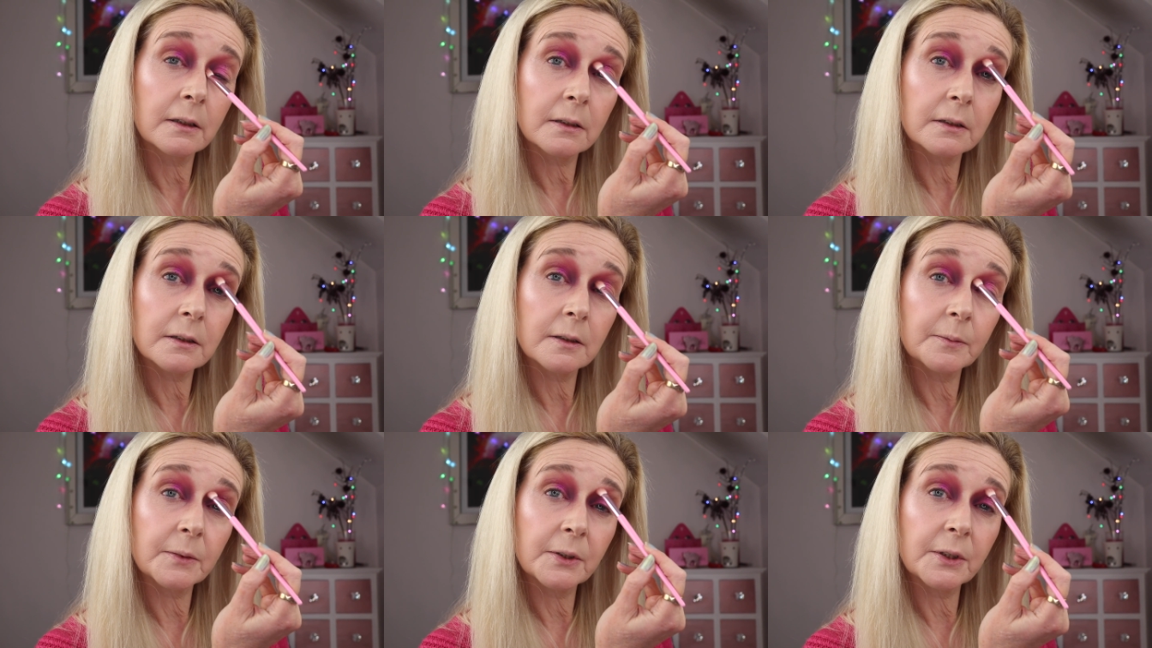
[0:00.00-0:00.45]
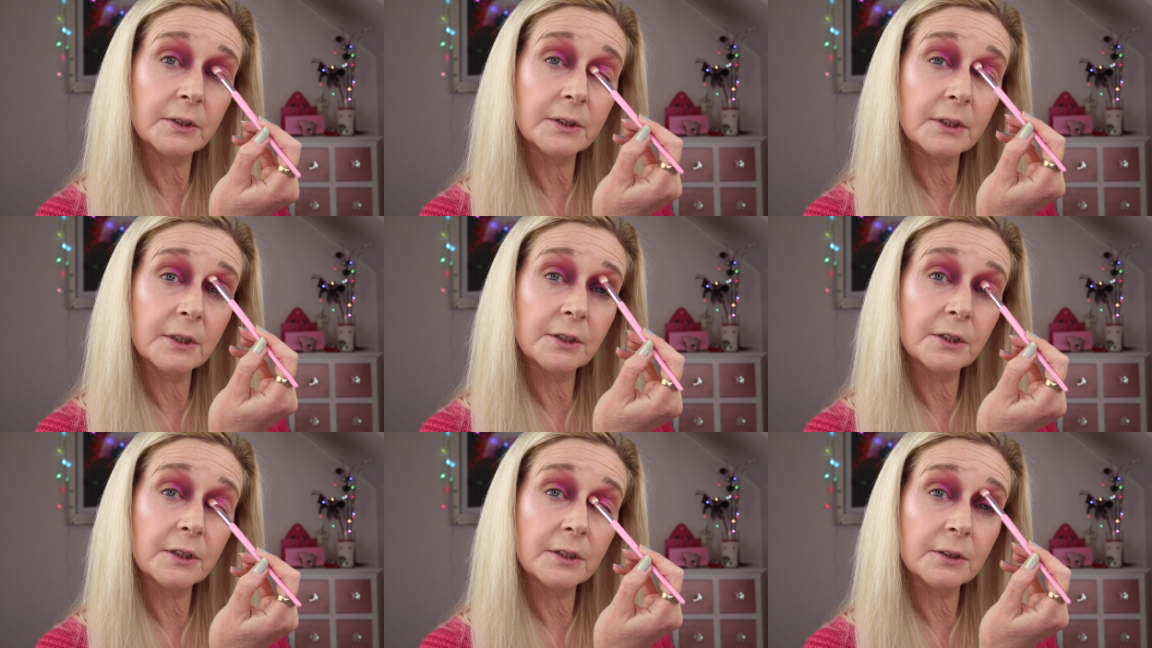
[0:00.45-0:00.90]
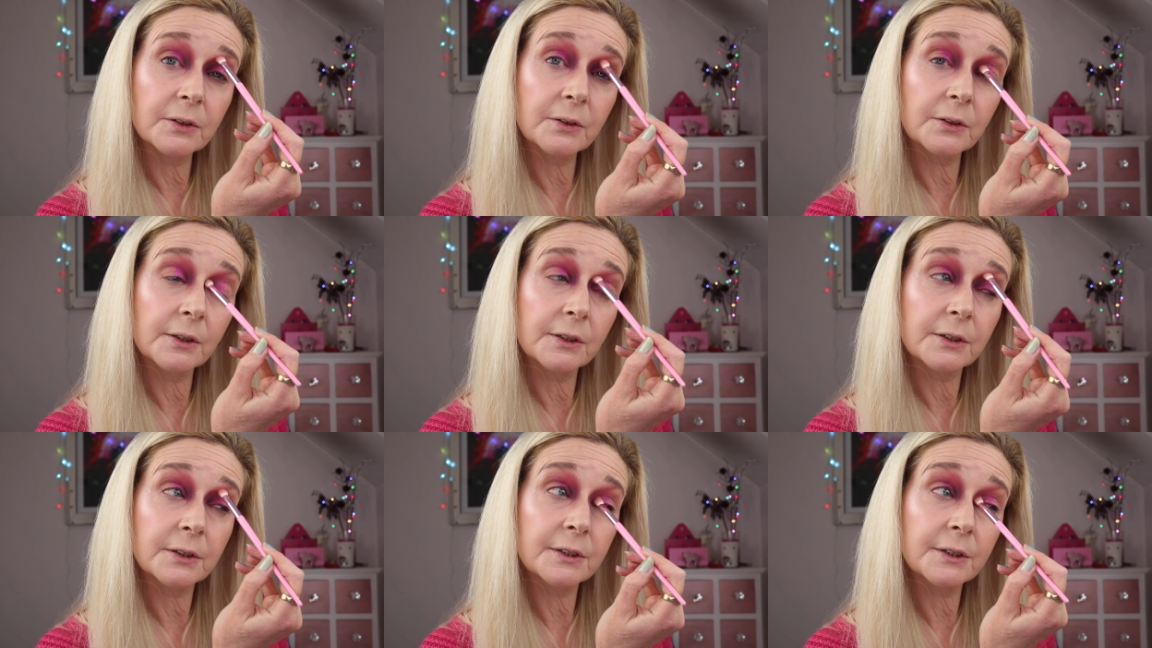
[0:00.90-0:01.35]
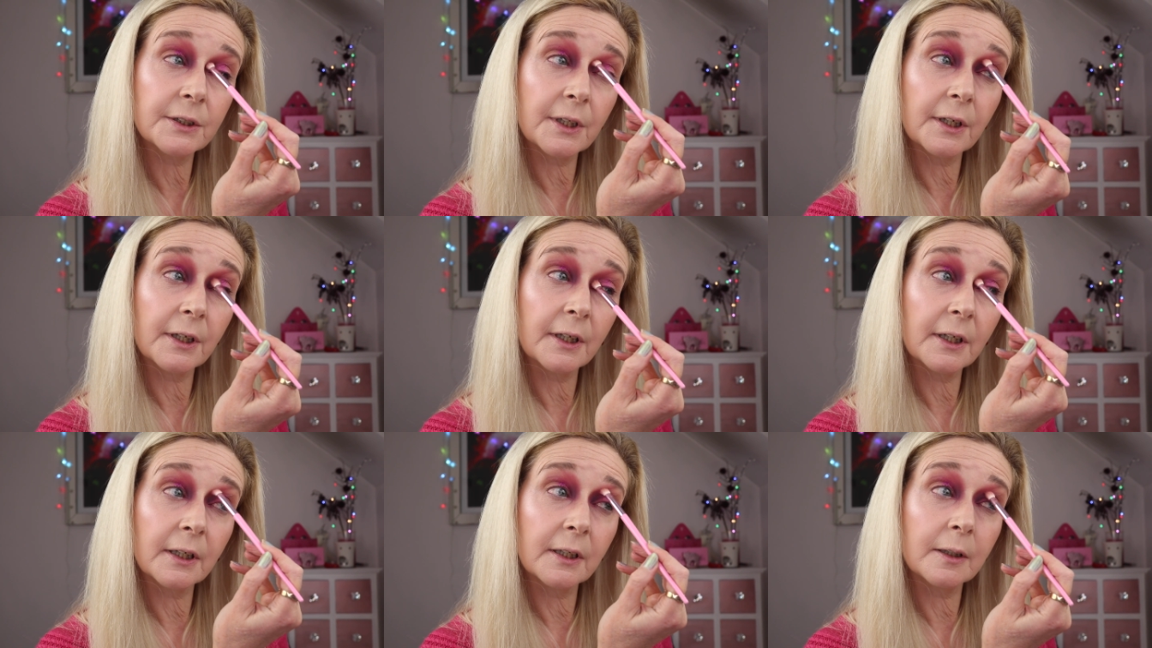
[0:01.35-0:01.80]
So I'm using just sort of
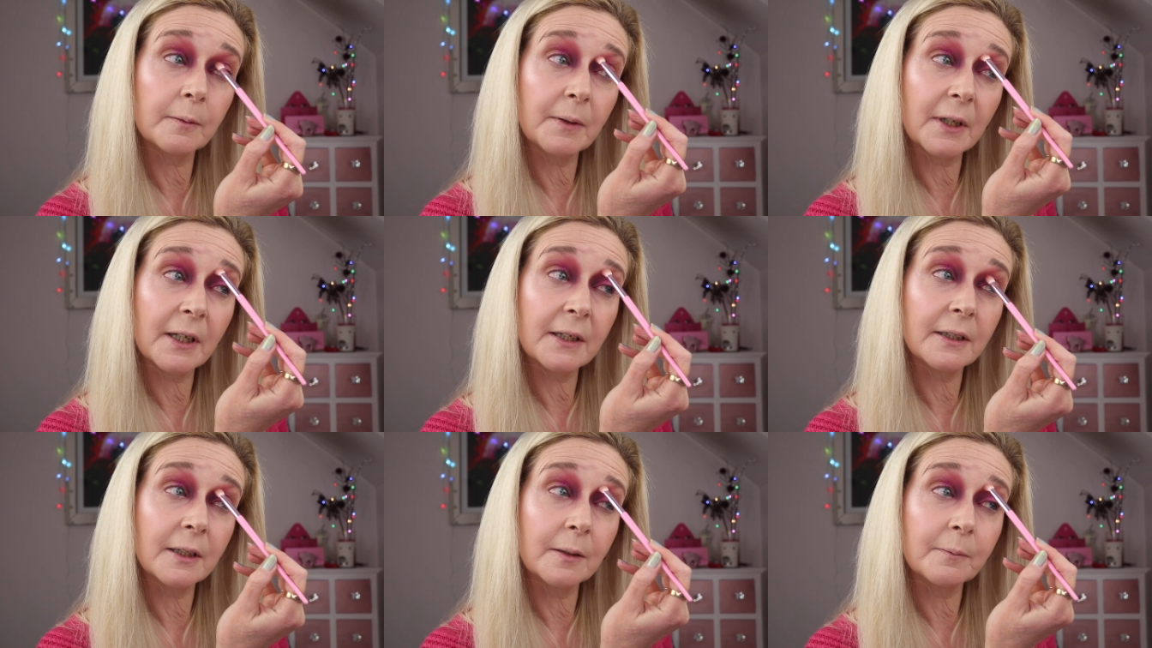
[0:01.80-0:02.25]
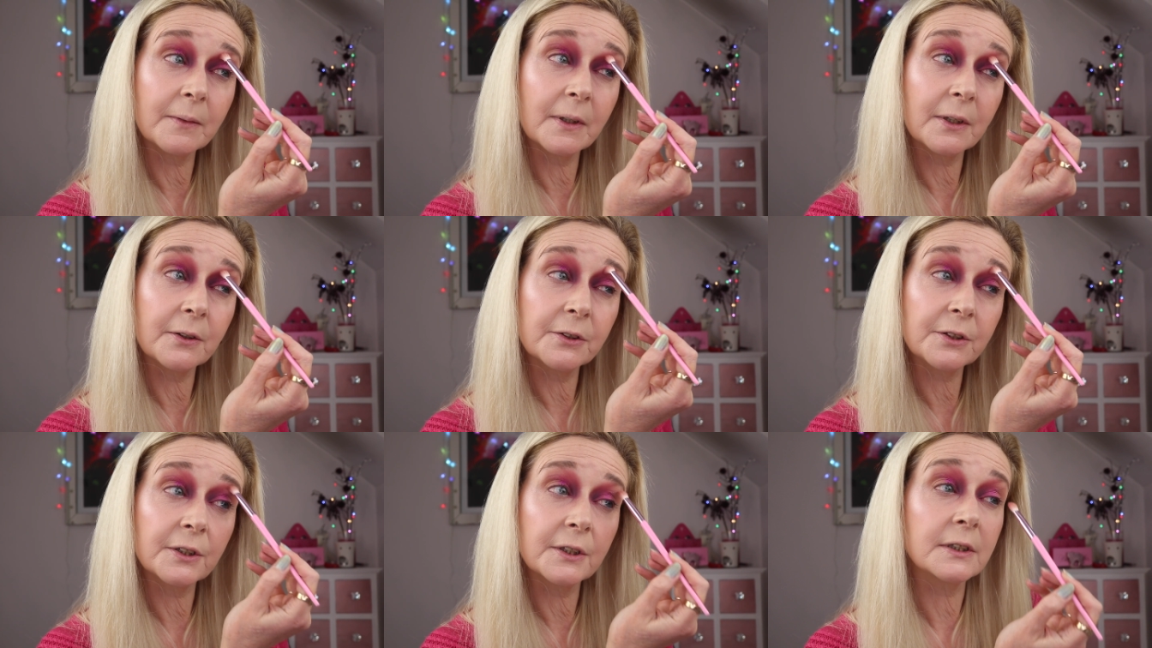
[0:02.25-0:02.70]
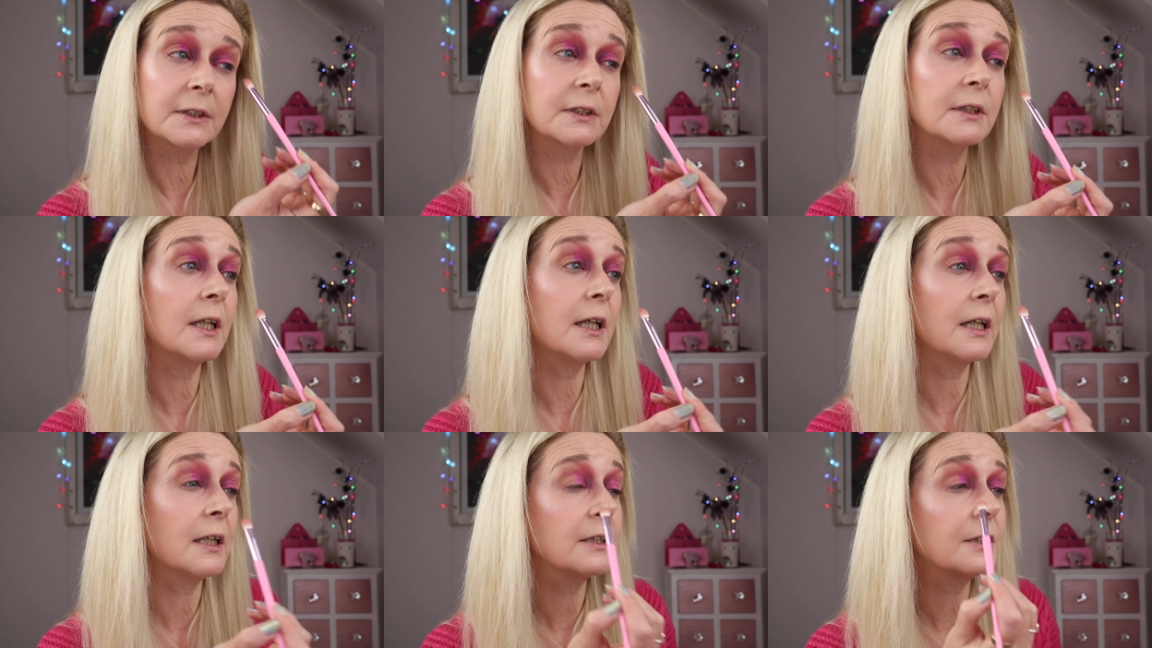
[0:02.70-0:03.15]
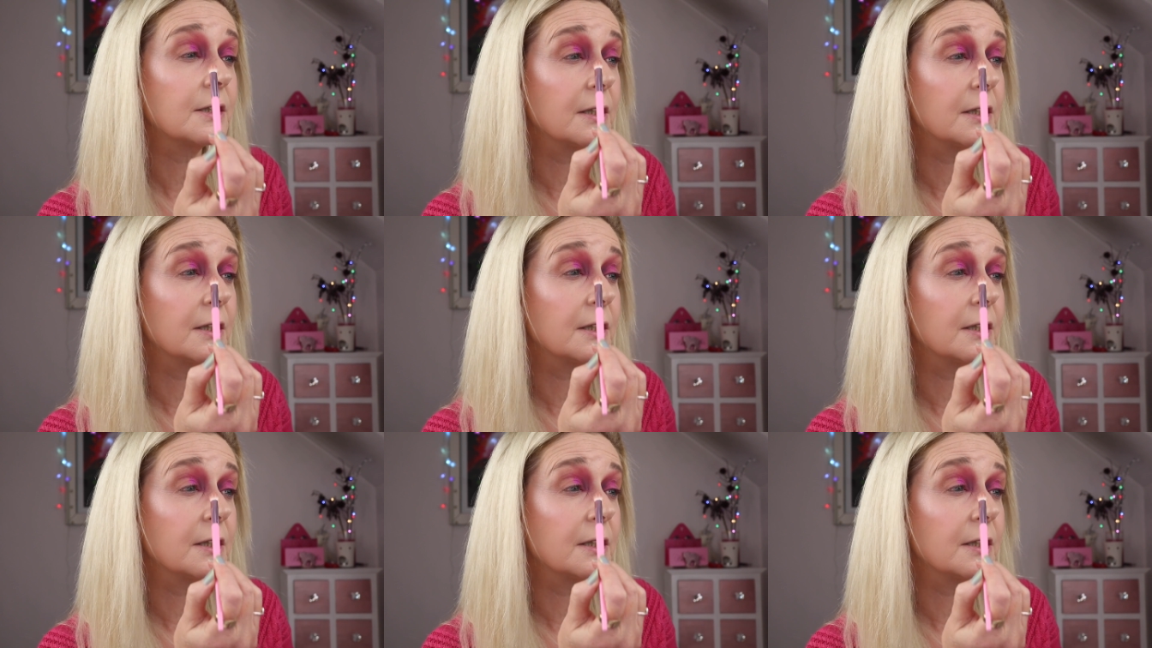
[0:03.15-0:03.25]
circular blending motions there